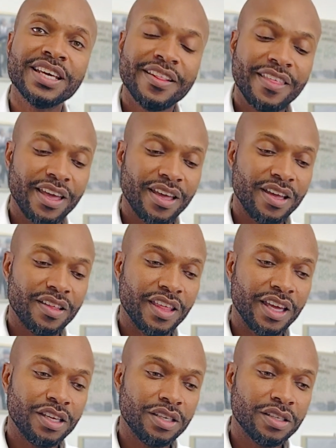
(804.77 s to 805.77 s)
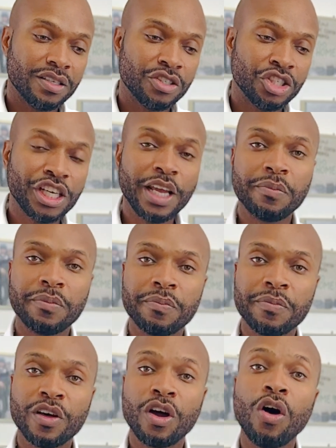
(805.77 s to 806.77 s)
they shape
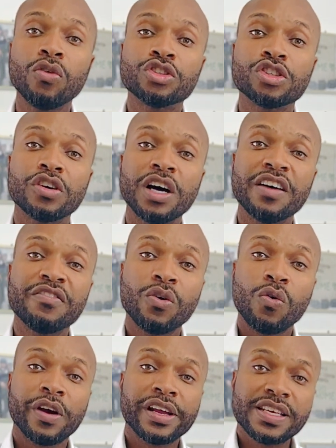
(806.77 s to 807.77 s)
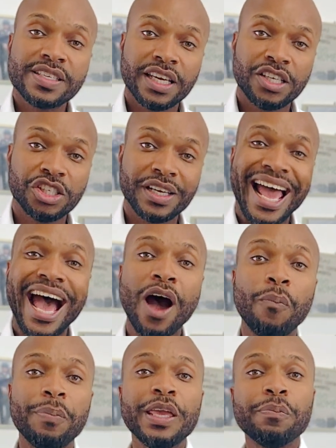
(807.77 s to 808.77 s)
the culture of the organization, how
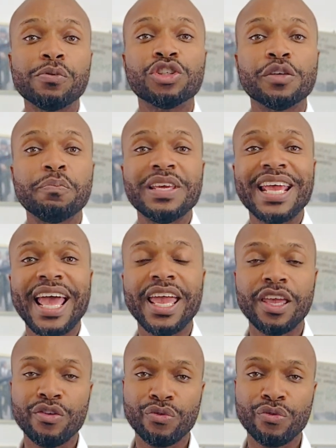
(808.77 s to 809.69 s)
people should behave.